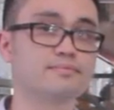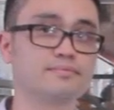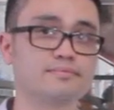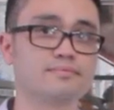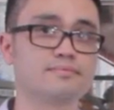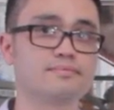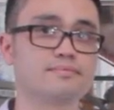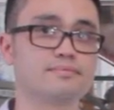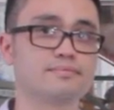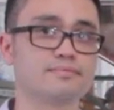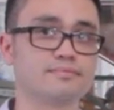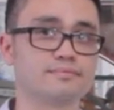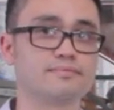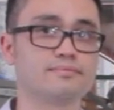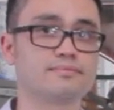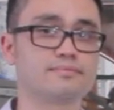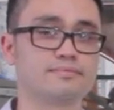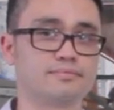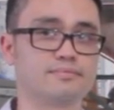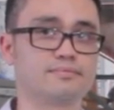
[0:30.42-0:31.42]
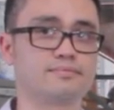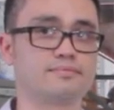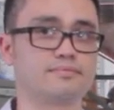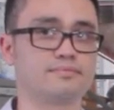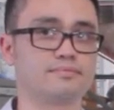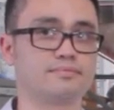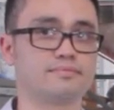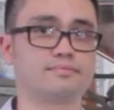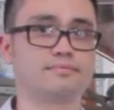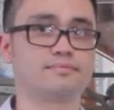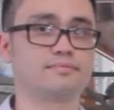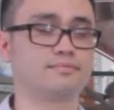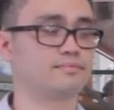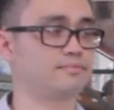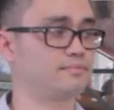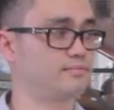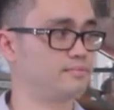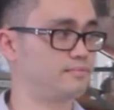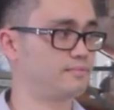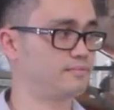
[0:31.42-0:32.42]

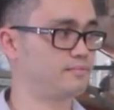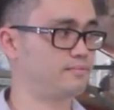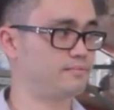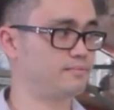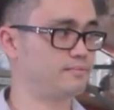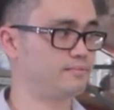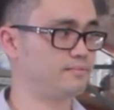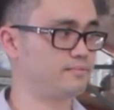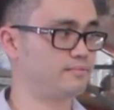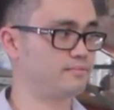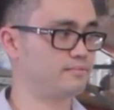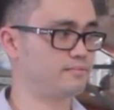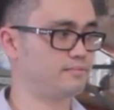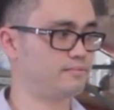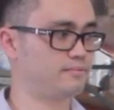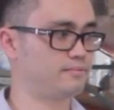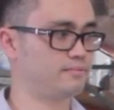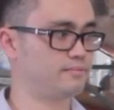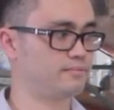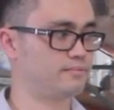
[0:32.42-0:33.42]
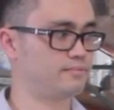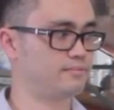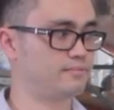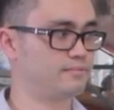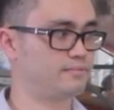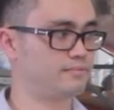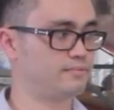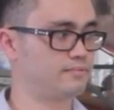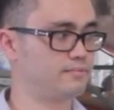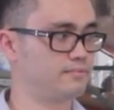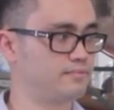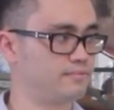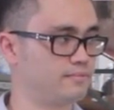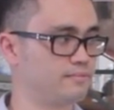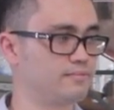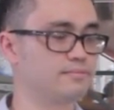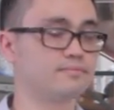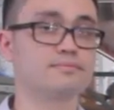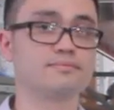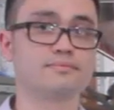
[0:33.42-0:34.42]

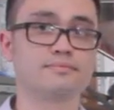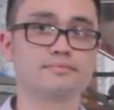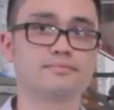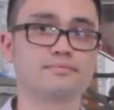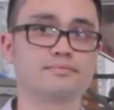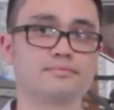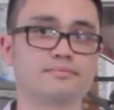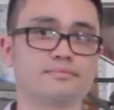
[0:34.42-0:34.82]
The person shown says nothing.